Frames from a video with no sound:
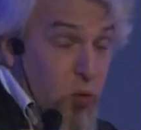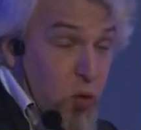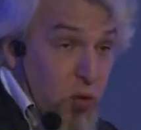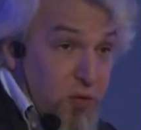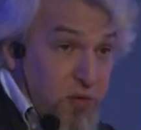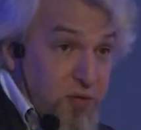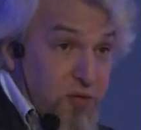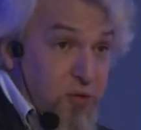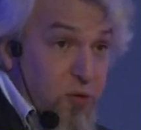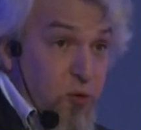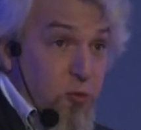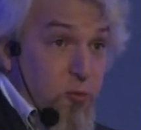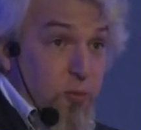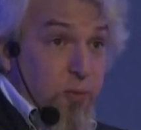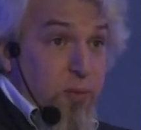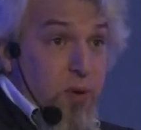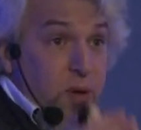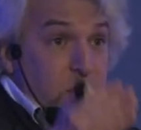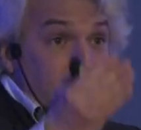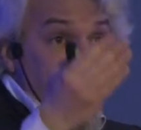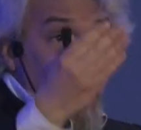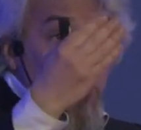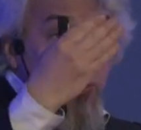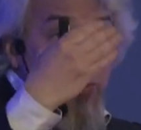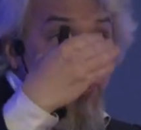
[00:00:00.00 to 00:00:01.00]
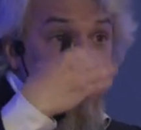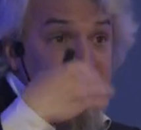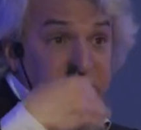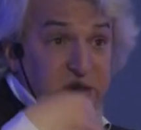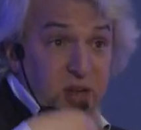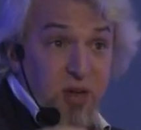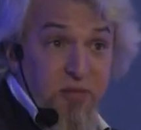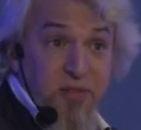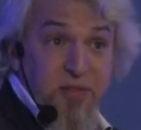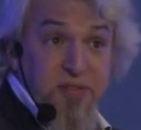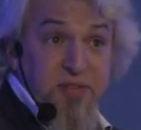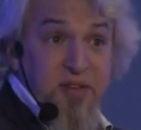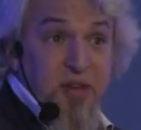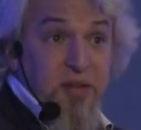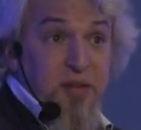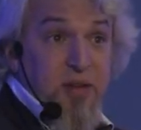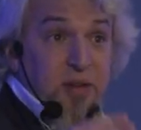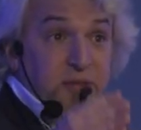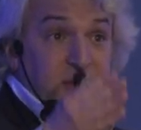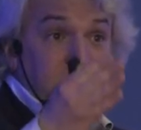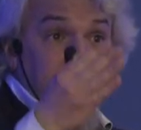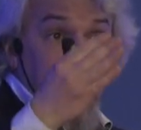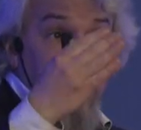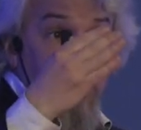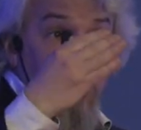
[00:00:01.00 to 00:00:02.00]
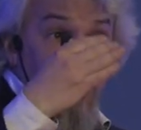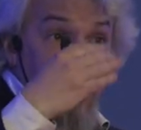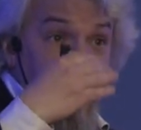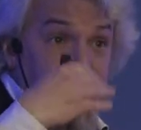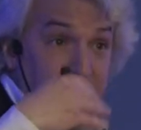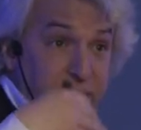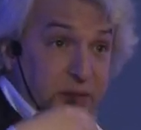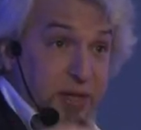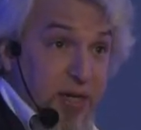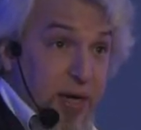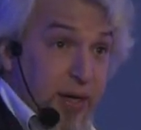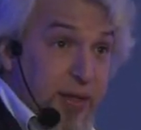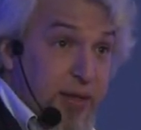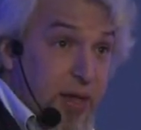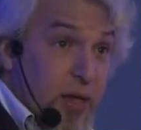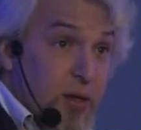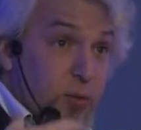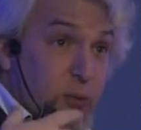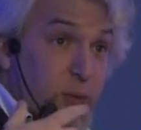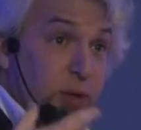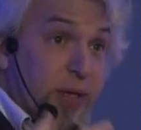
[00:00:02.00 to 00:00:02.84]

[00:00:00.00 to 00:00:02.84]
to consume with server-sent events or something like that,